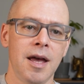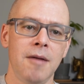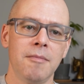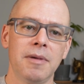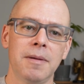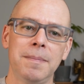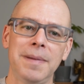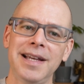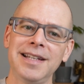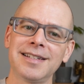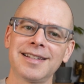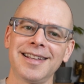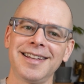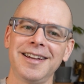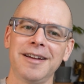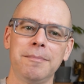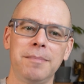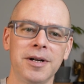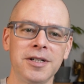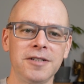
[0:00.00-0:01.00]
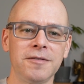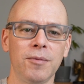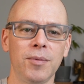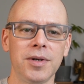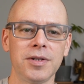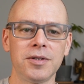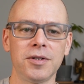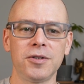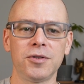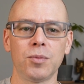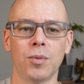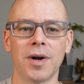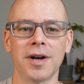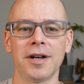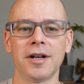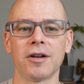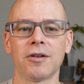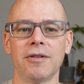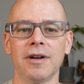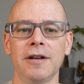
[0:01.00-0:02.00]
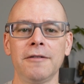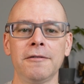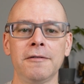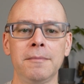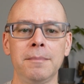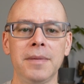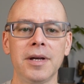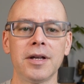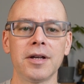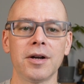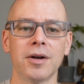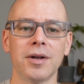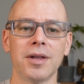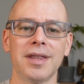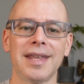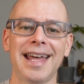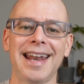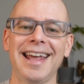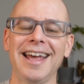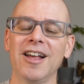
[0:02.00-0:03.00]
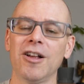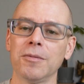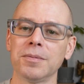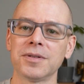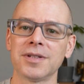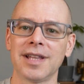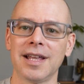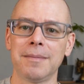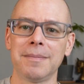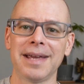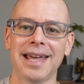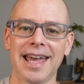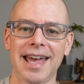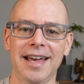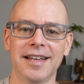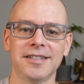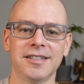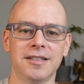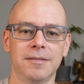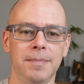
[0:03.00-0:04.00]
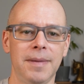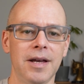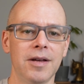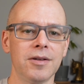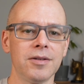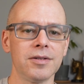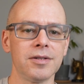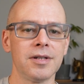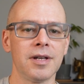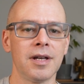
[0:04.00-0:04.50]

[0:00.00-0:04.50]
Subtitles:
but basically a bunch of wizards wanted to create a familiar that helps them cast spells.